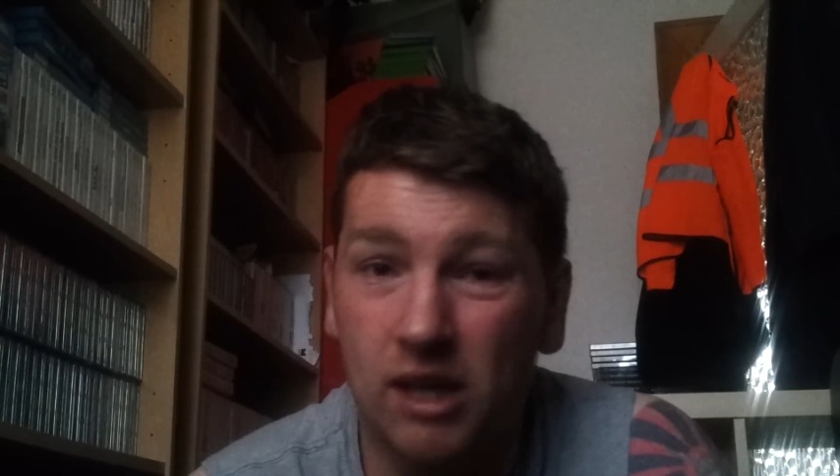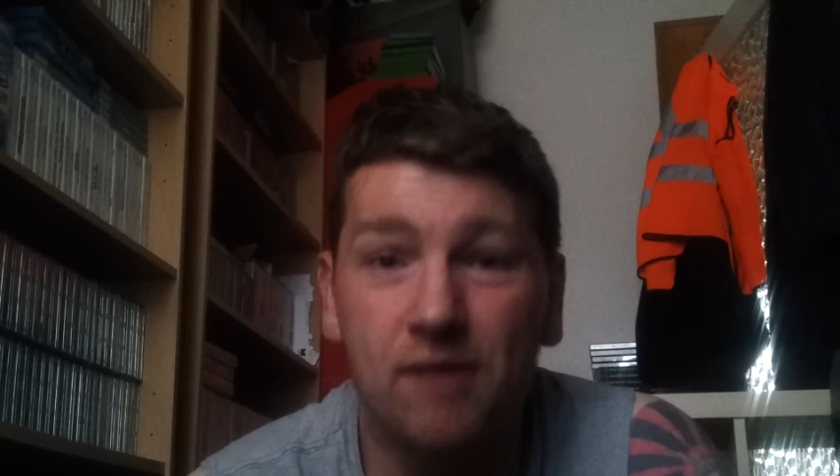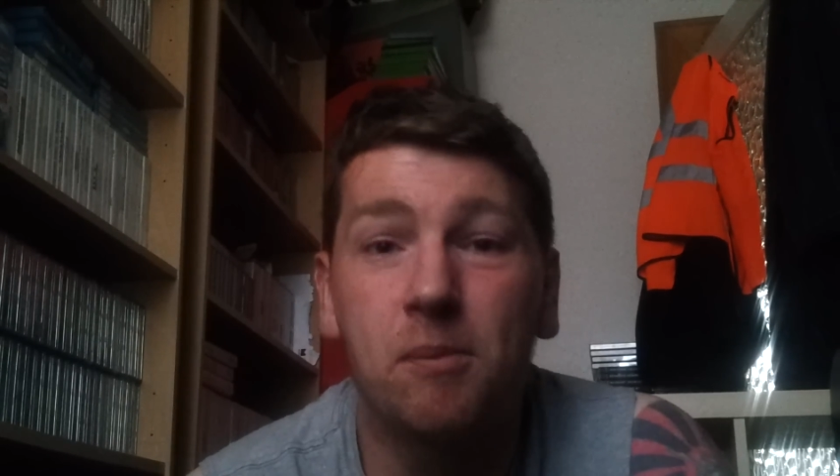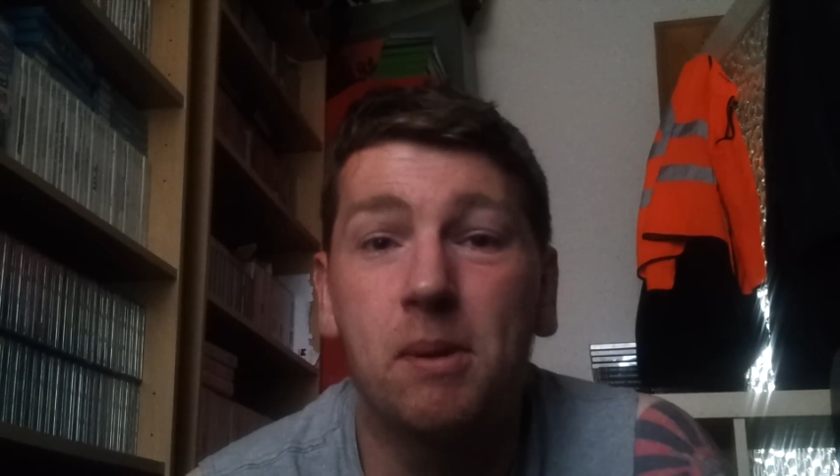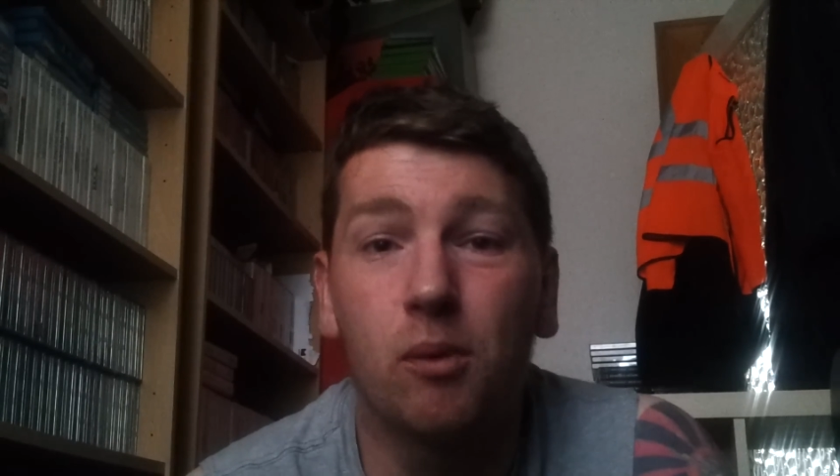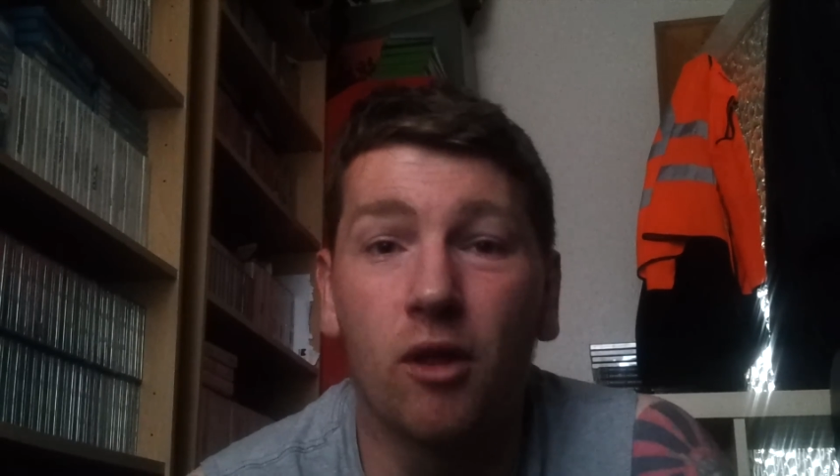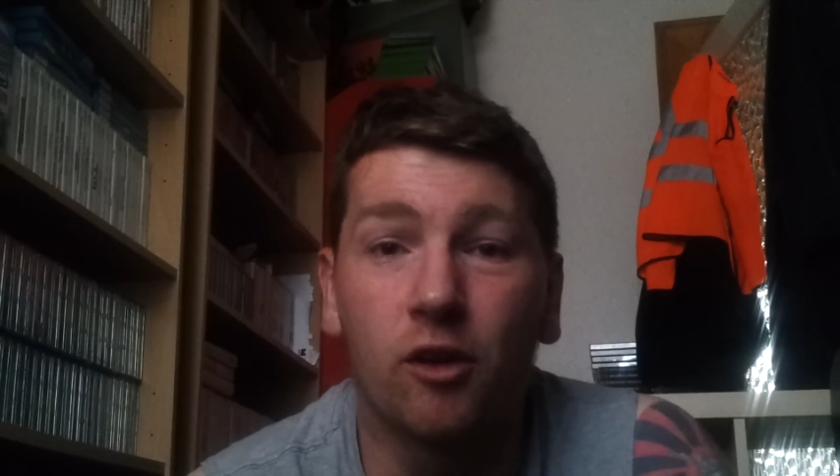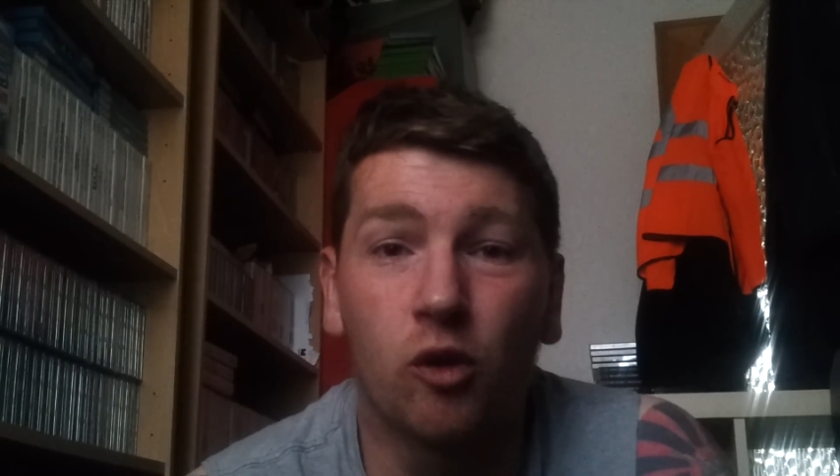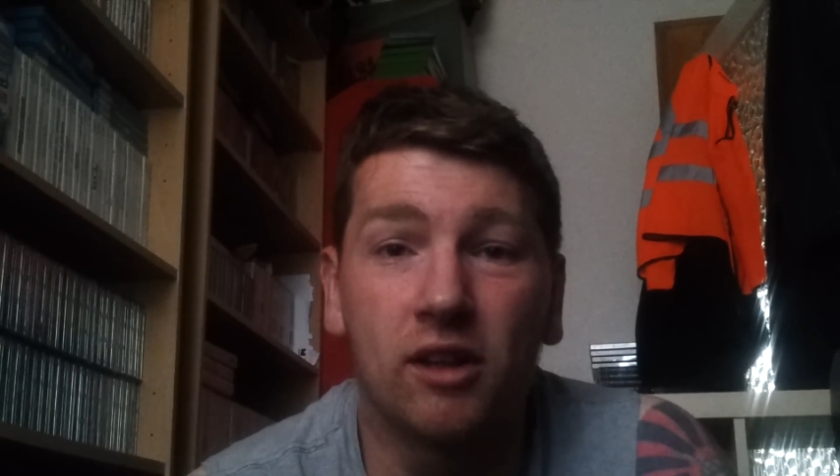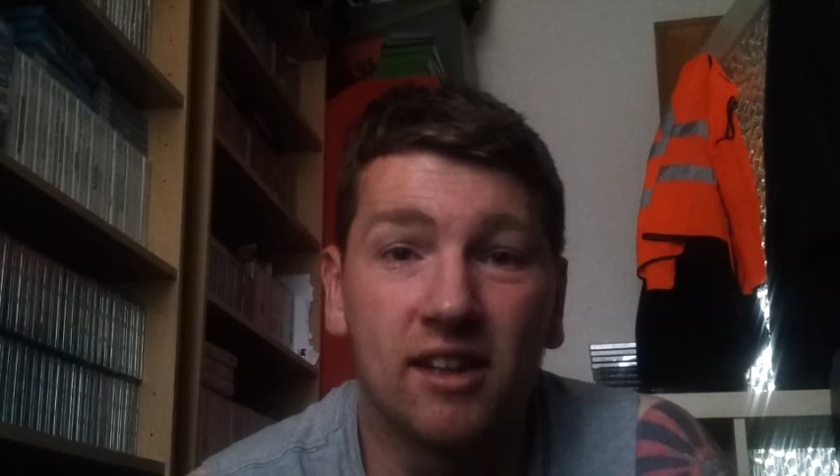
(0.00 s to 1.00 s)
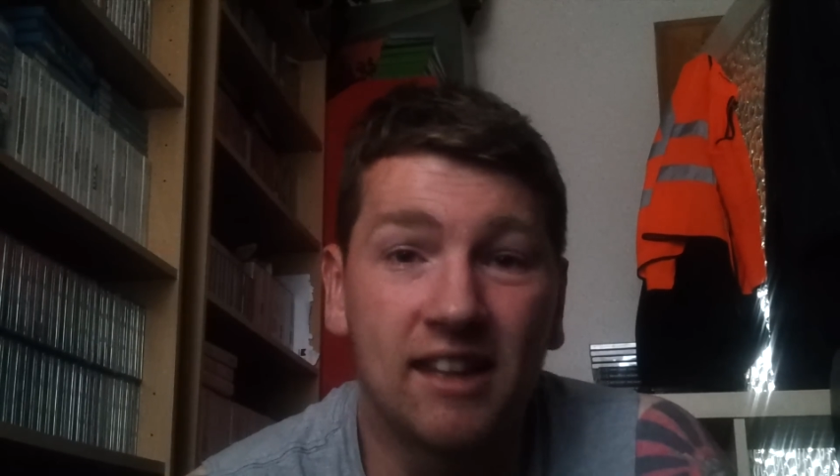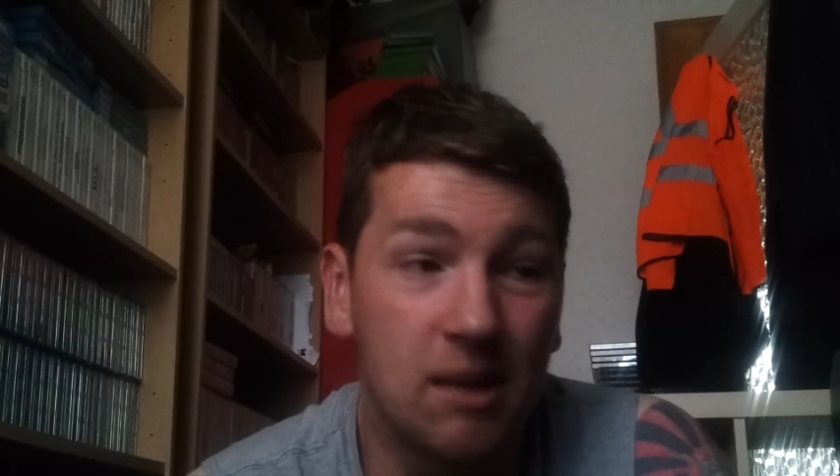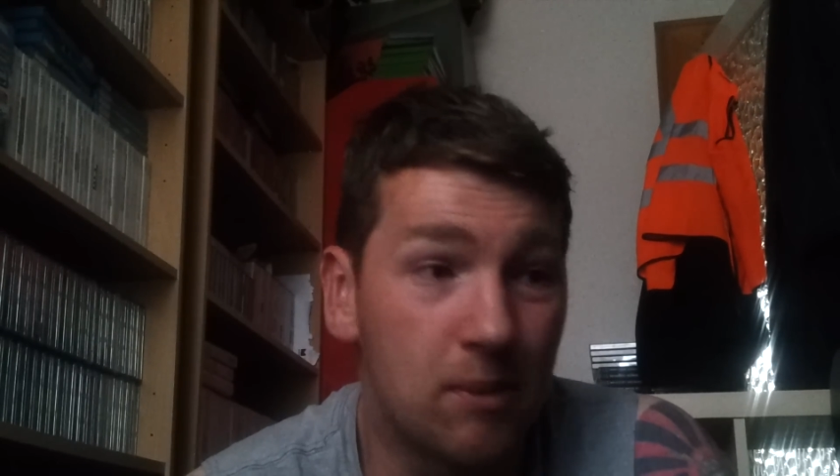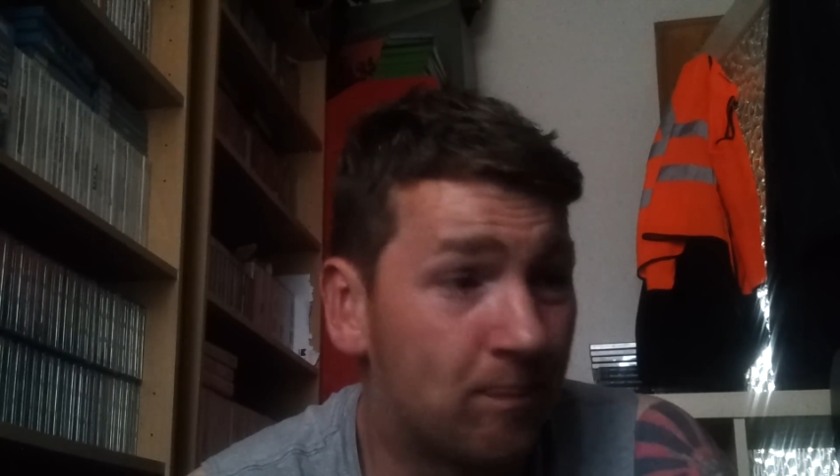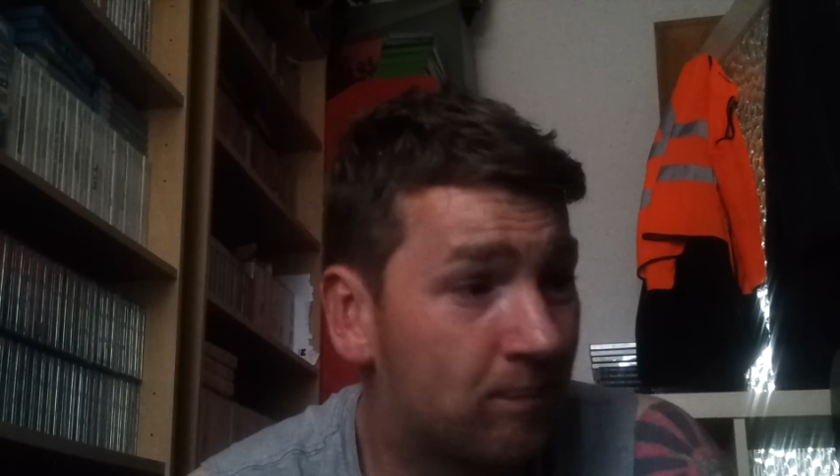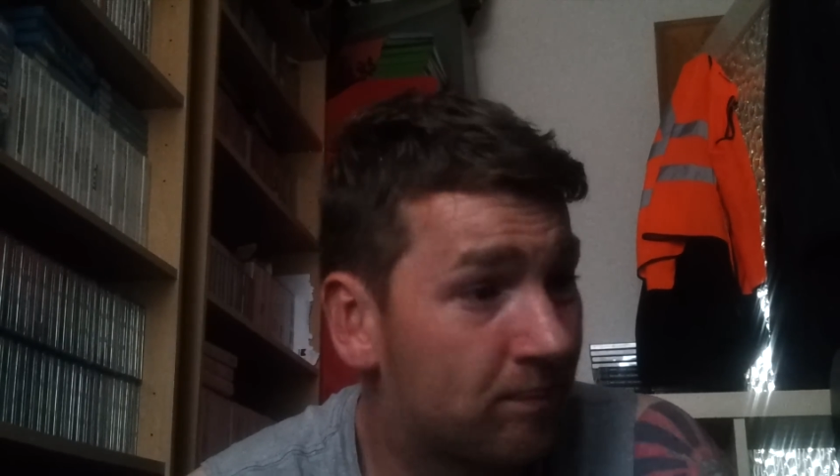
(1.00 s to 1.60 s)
even people that are not into gaming.